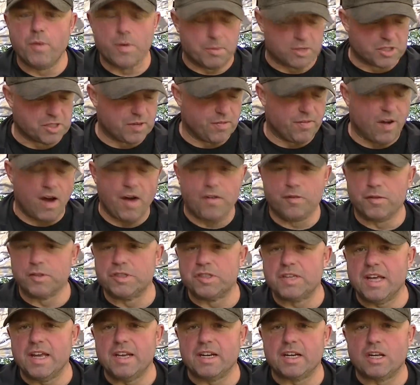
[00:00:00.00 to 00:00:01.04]
with my survival
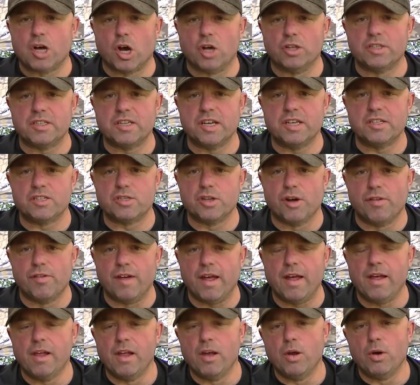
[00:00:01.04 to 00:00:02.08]
tin, the contents of
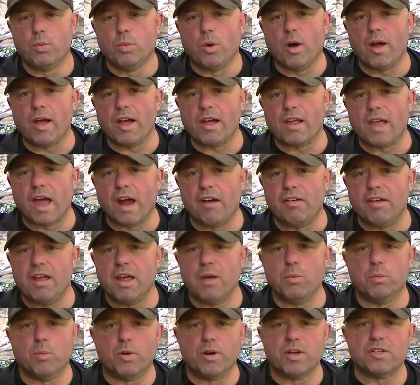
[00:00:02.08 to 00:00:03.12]
it, why I carry
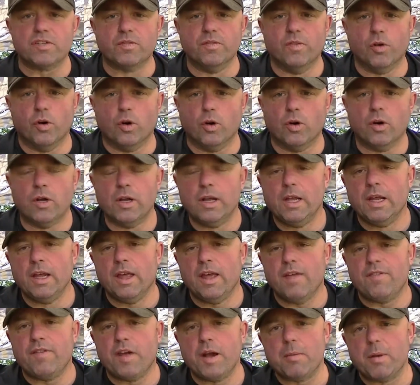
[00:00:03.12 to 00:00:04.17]
it, what it's for.
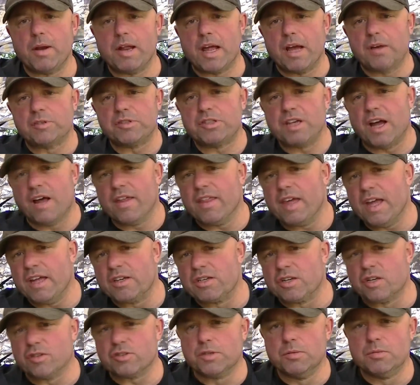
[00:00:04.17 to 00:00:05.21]
If anybody else out there
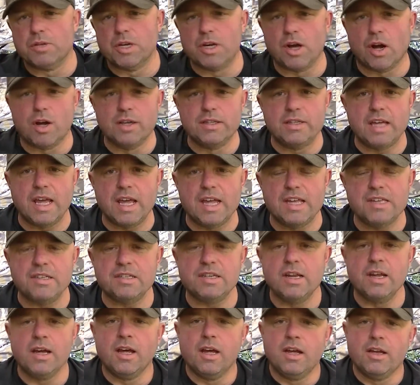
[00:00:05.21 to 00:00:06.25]
has got some good ideas,
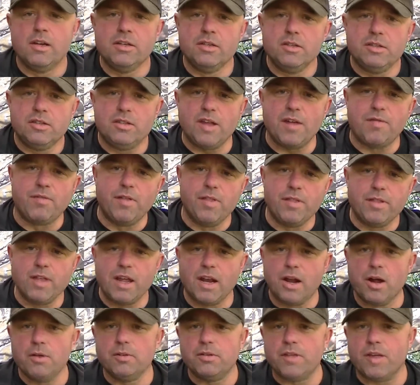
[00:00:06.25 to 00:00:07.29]
different, you
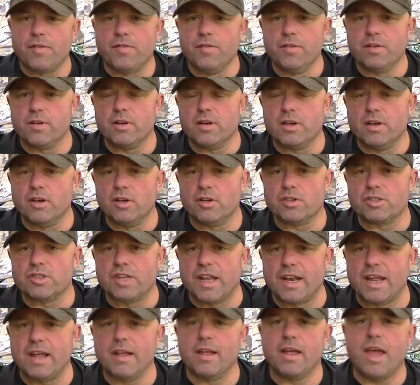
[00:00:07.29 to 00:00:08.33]
know, different looks
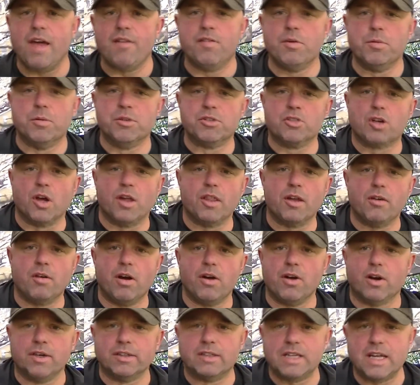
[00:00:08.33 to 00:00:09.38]
at it, everyone's got their
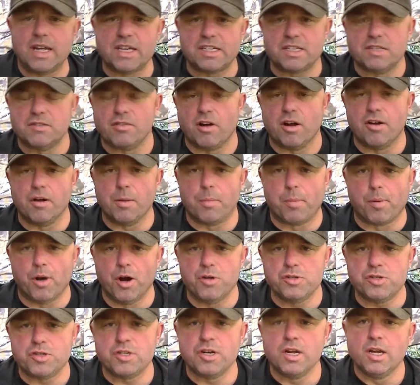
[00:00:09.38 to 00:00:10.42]
own ideas and their own
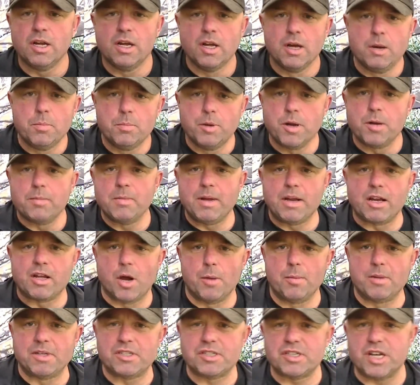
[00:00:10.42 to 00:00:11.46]
approach, put them in the
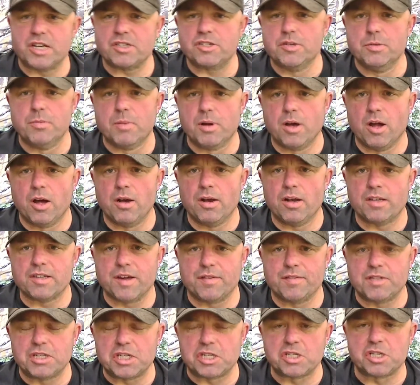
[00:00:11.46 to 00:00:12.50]
comment section below, let's
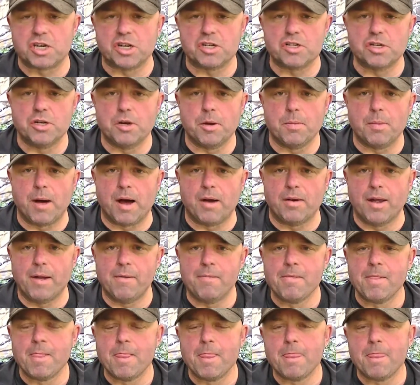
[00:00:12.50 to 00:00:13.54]
have a discussion about it.